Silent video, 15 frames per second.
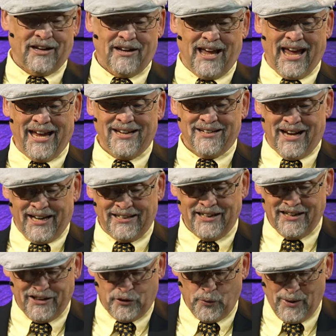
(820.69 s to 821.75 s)
at 8,
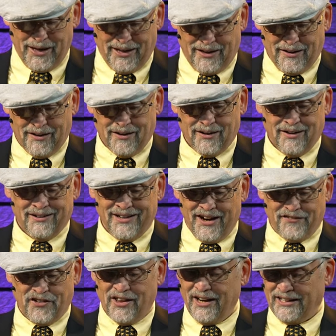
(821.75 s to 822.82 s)
19, and 20.
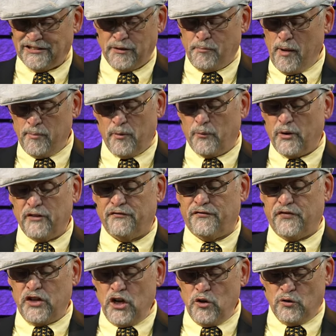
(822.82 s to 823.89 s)
Nevertheless, the people
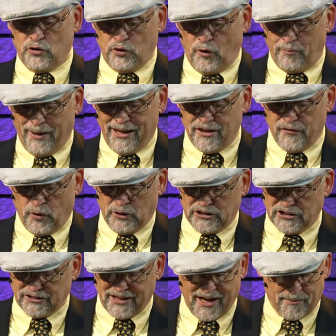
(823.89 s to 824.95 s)
refused to obey the
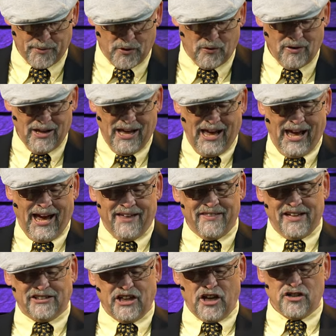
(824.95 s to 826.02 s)
voice of Samuel, and
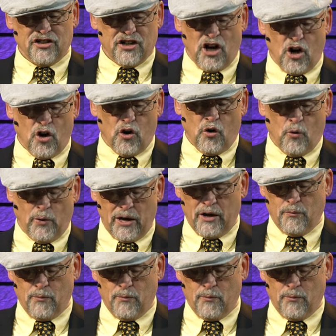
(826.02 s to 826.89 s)
they said, No, we